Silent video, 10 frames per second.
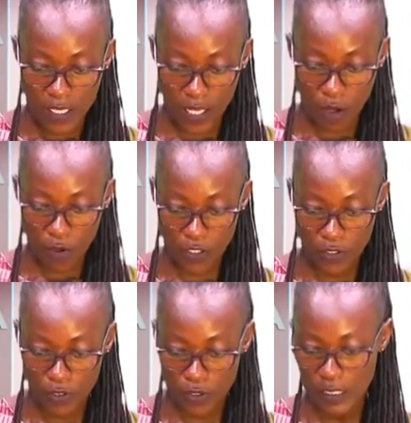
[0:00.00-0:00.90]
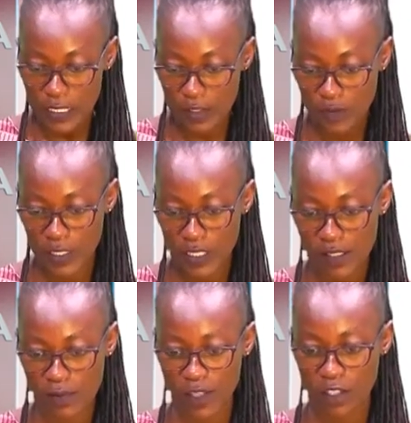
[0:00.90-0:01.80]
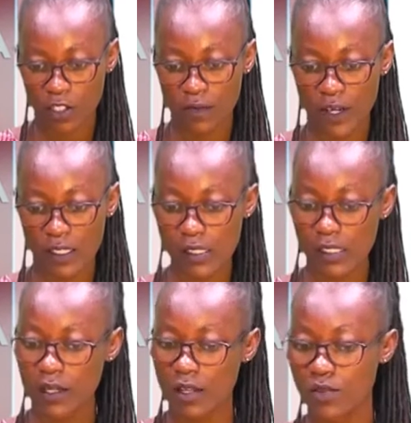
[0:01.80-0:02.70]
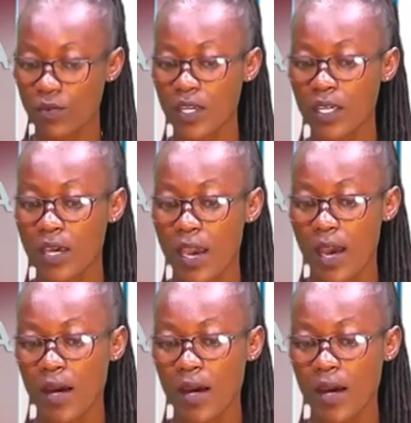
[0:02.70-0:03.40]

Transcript: Now, according to the list released by the university last week,